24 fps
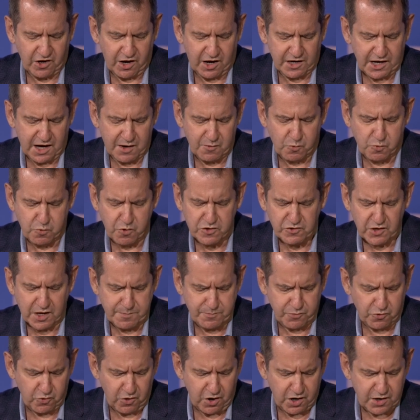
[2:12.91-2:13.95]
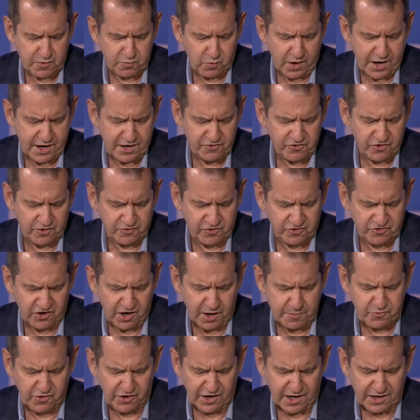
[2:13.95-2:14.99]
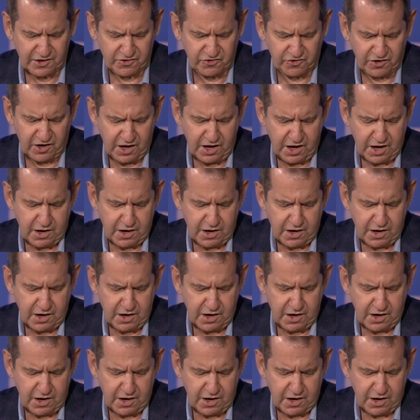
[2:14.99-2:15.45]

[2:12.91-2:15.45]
on a really broad range of subjects